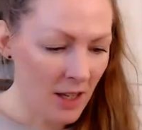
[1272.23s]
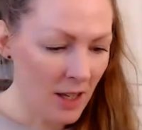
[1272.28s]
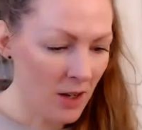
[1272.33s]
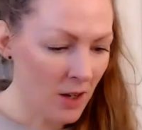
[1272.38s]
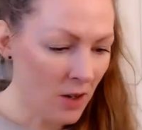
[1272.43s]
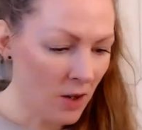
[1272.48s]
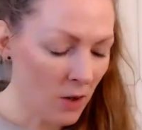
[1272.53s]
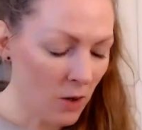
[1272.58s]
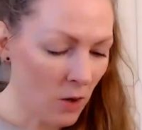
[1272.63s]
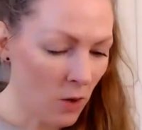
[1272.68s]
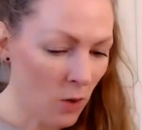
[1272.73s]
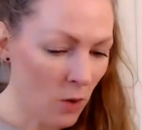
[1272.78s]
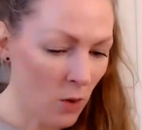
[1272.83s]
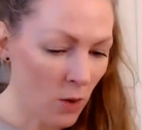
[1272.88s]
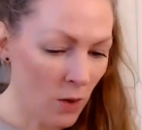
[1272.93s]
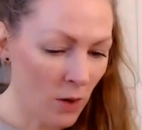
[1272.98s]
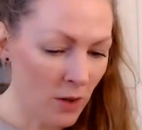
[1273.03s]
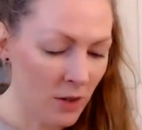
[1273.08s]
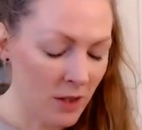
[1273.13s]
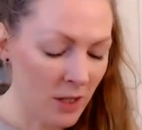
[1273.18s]
Oh,
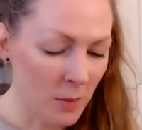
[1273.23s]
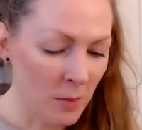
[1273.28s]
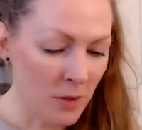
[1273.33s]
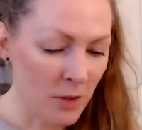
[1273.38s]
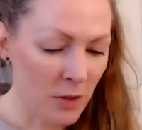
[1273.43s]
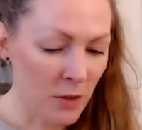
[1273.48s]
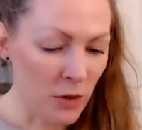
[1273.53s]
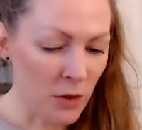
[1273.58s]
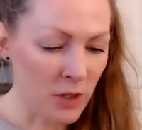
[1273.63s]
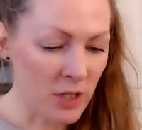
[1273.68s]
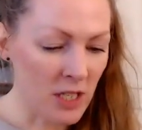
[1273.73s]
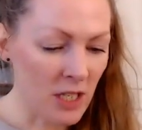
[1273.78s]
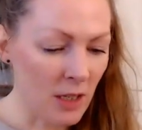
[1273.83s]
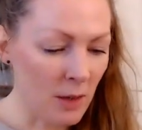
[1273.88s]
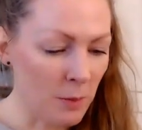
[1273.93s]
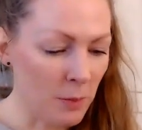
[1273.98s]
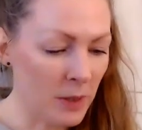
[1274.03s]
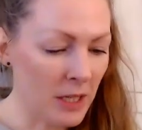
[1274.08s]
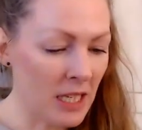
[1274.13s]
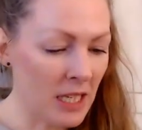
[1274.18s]
number
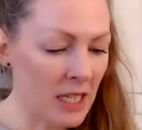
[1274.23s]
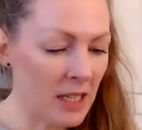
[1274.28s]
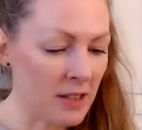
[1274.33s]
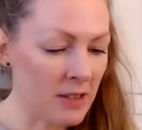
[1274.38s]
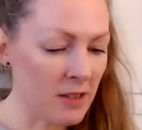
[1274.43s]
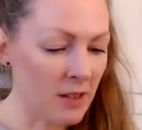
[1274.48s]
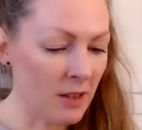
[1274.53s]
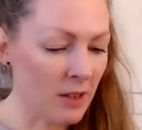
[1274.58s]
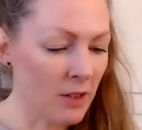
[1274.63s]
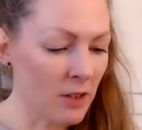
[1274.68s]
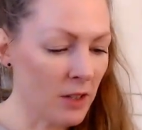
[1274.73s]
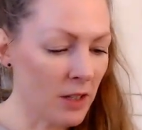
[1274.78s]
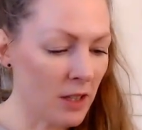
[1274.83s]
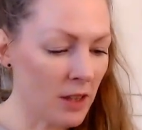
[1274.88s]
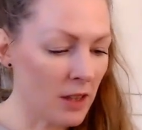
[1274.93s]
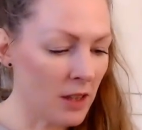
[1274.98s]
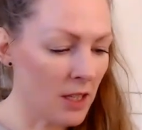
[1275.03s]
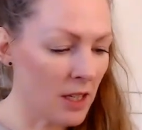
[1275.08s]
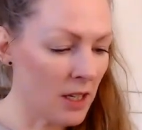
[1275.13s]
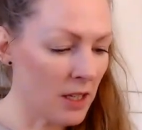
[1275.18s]
13, Peace. Look
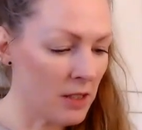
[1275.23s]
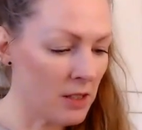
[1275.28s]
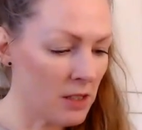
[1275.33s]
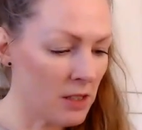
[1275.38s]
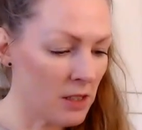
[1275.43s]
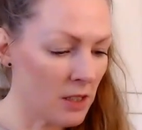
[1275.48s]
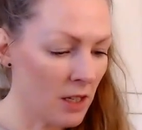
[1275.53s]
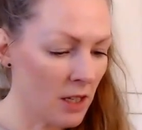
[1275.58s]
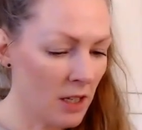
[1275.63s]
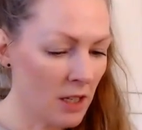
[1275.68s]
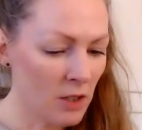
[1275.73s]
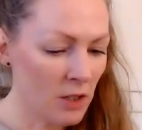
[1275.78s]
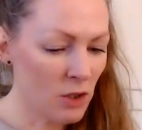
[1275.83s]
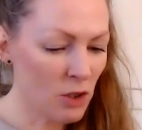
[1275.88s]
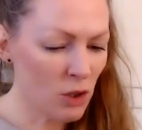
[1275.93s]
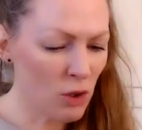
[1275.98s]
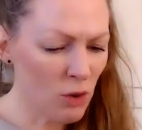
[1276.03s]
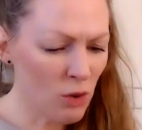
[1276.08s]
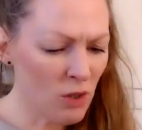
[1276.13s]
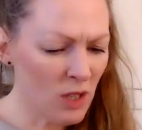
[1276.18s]
at this.
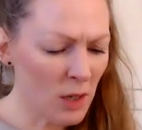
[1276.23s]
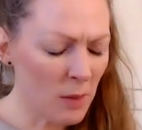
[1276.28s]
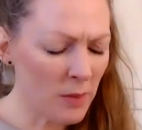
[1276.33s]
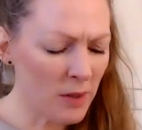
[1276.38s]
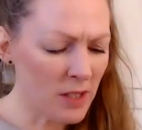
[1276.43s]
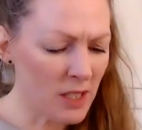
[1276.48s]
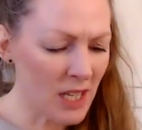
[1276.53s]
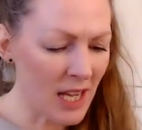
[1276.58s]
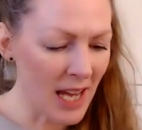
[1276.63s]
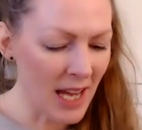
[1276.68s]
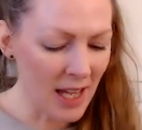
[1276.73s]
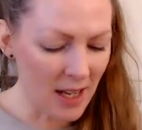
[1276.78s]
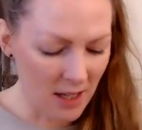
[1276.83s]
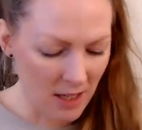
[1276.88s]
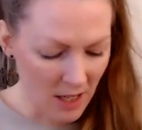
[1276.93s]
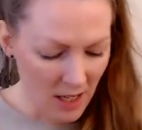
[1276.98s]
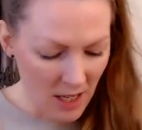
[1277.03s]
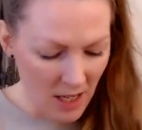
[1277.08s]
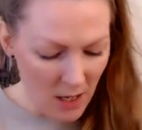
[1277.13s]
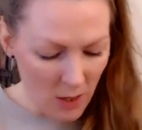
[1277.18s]
2 number
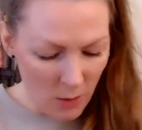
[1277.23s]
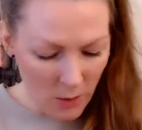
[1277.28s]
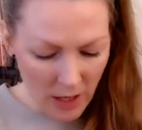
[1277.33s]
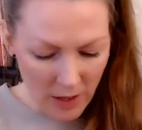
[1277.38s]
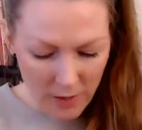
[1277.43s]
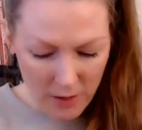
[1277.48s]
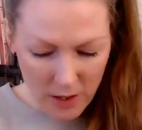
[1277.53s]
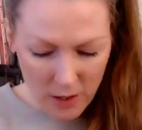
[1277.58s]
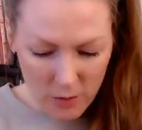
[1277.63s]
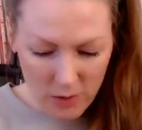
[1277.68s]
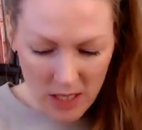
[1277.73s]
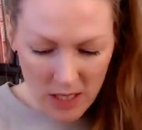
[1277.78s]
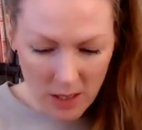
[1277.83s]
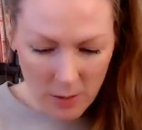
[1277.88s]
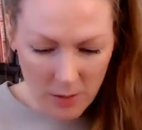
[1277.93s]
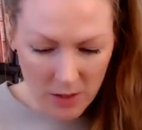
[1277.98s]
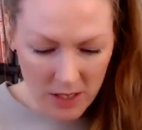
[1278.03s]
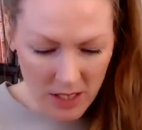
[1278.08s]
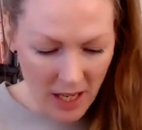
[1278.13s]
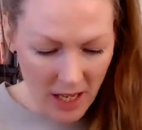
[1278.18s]
10. We have 3
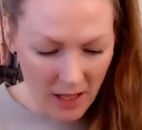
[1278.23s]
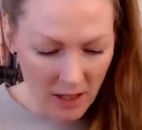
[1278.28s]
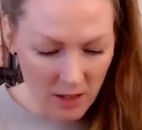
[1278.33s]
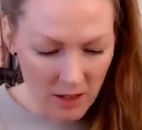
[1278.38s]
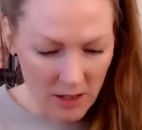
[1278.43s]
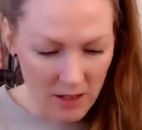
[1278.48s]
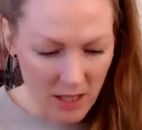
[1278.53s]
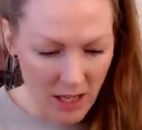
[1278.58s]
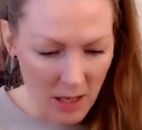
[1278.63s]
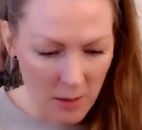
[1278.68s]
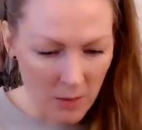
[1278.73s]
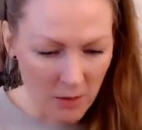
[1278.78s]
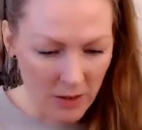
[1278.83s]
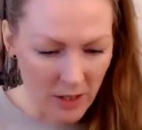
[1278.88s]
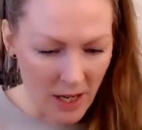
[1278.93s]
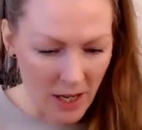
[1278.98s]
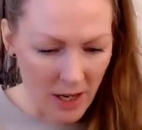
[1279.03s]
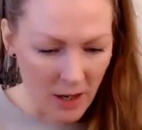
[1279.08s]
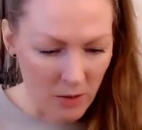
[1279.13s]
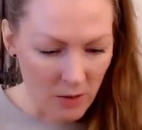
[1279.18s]
number 10 on the table
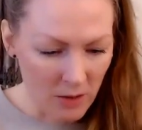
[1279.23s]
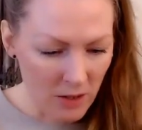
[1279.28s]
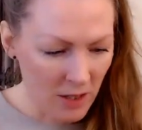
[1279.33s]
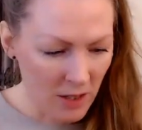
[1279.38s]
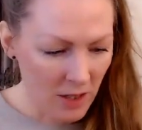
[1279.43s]
now.